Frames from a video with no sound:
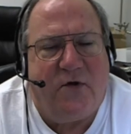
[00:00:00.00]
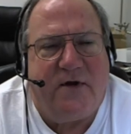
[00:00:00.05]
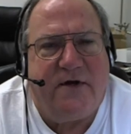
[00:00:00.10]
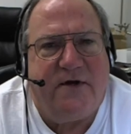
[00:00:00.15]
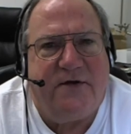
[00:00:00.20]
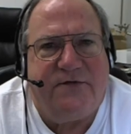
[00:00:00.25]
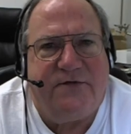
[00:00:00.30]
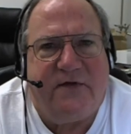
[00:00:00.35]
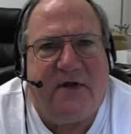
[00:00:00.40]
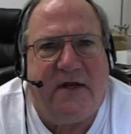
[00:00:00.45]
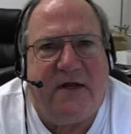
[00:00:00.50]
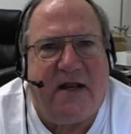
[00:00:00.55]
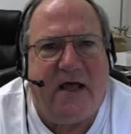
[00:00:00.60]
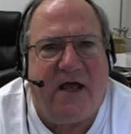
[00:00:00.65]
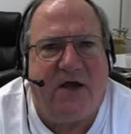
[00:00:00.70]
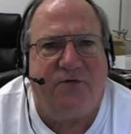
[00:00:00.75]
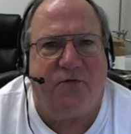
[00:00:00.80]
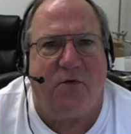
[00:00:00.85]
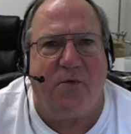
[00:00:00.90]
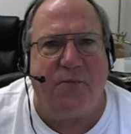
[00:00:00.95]
you're going to see in
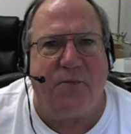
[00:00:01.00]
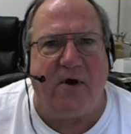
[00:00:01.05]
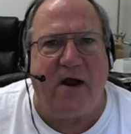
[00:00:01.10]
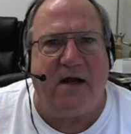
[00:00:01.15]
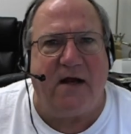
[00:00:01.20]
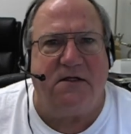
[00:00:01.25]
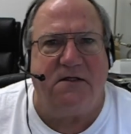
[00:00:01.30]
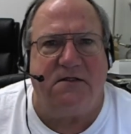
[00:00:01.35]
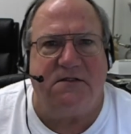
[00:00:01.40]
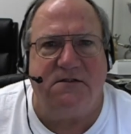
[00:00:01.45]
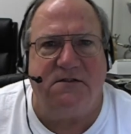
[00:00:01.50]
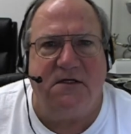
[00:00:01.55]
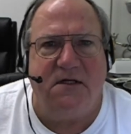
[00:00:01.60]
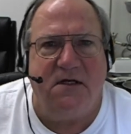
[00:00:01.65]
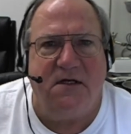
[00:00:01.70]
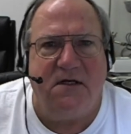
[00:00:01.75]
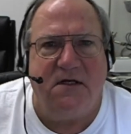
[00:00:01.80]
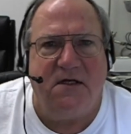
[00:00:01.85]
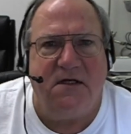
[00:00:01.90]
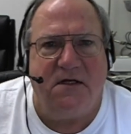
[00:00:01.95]
actual practice.
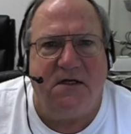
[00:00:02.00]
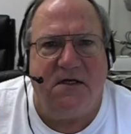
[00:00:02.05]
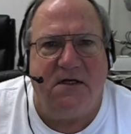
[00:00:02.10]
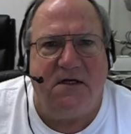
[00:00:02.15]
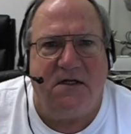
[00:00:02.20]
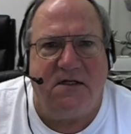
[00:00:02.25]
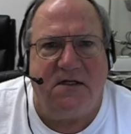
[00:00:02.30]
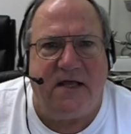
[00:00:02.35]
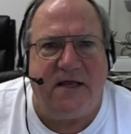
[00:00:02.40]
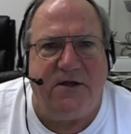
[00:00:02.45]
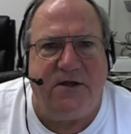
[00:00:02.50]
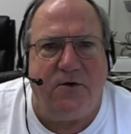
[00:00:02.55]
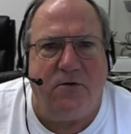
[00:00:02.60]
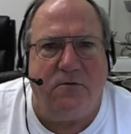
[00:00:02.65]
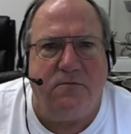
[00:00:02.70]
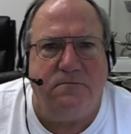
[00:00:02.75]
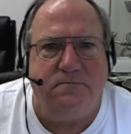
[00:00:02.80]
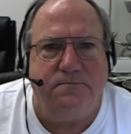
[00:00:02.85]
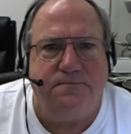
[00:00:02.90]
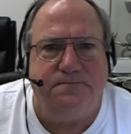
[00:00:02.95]
Thank you.